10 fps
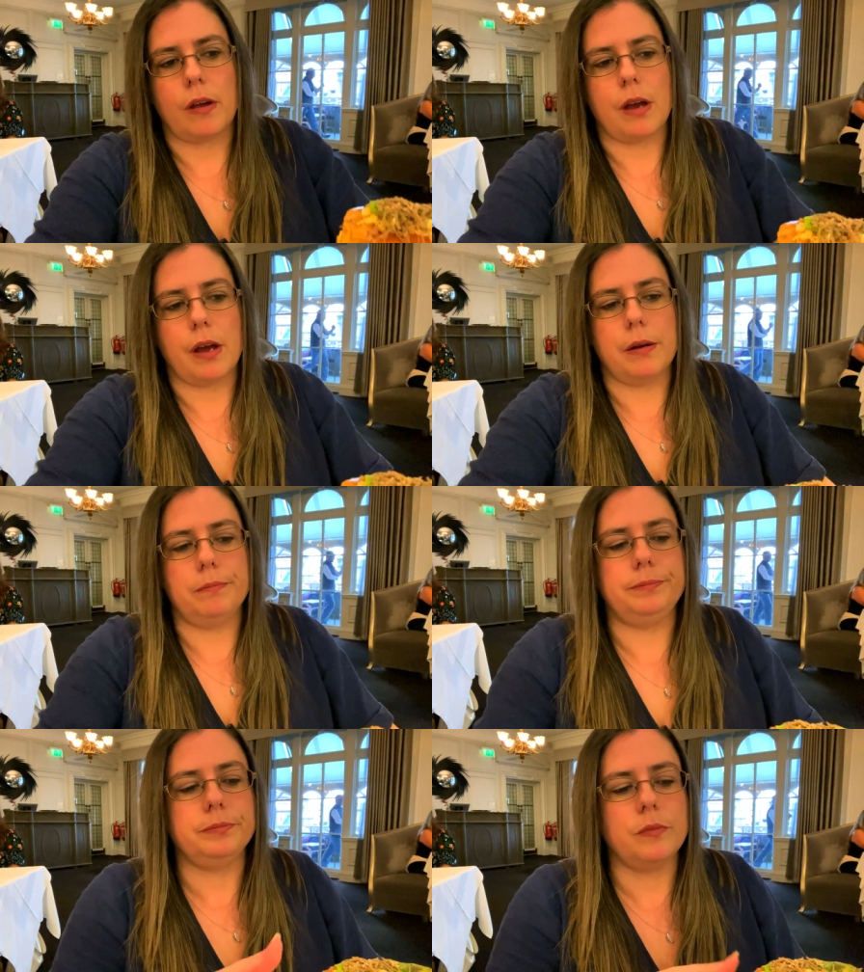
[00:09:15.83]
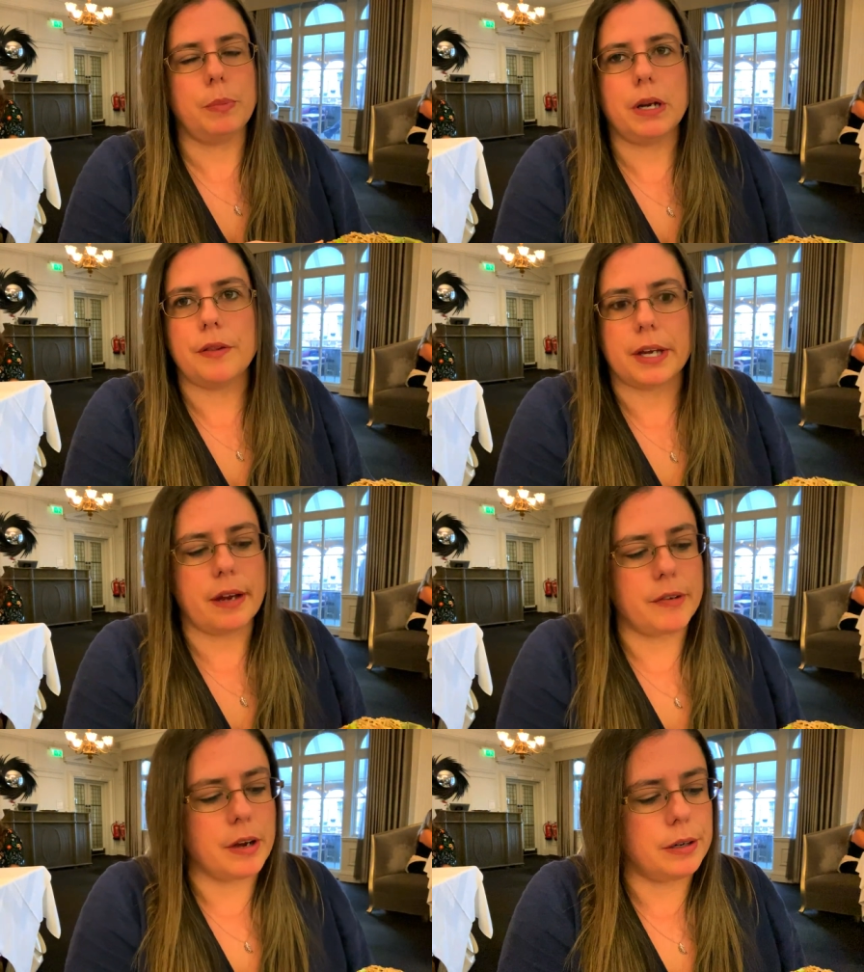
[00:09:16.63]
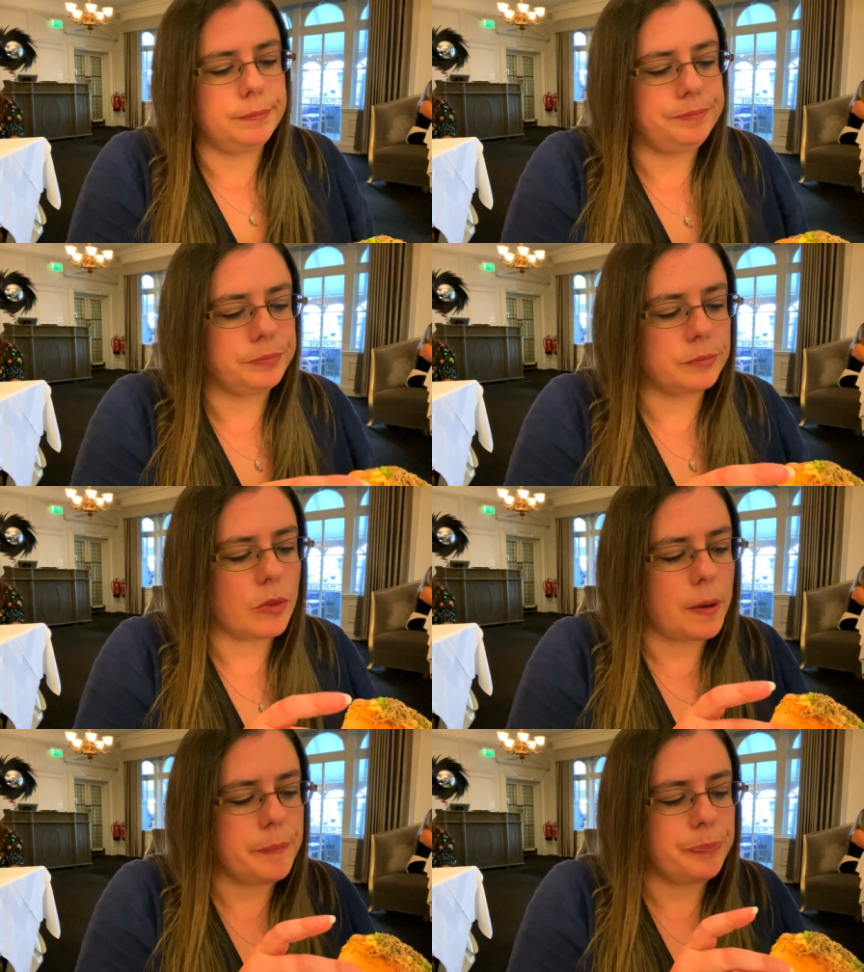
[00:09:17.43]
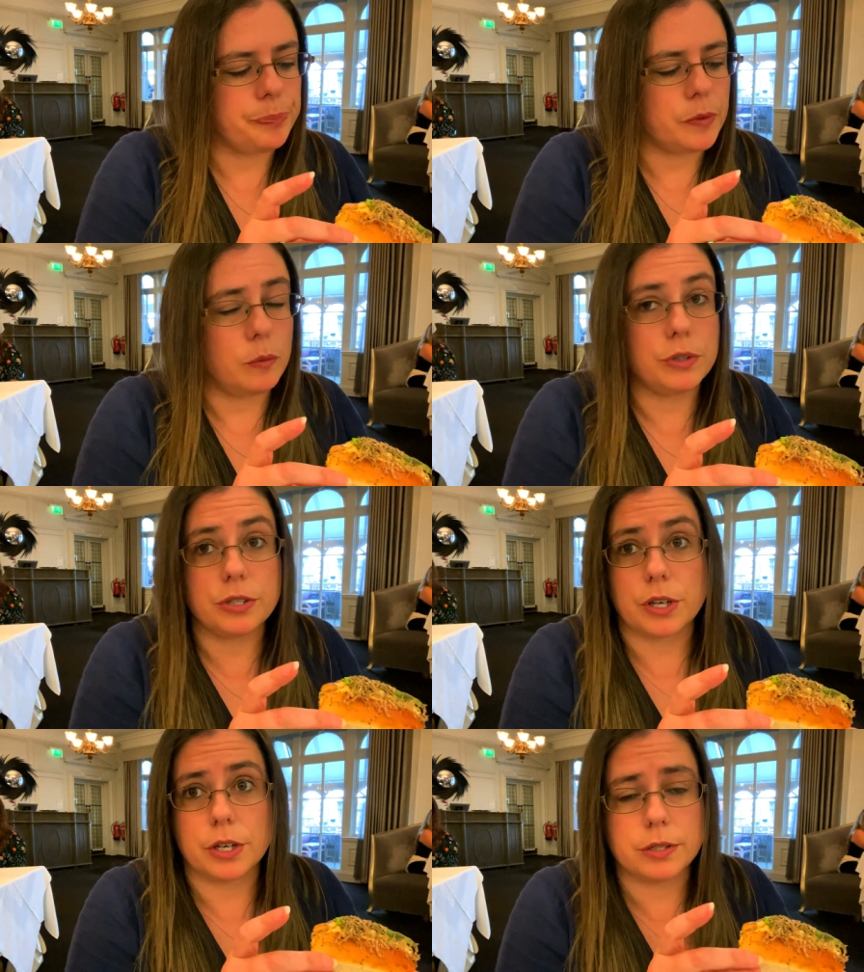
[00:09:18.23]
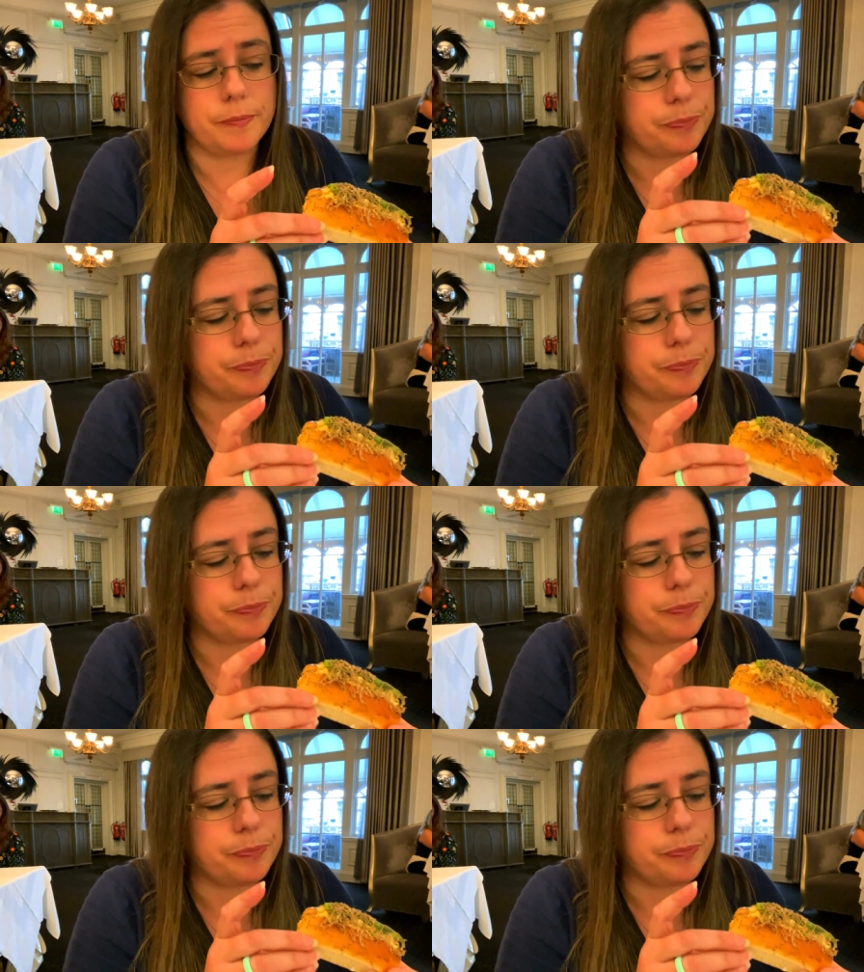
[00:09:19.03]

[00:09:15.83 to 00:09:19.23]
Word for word: Um, a bit like the caviar, which is good.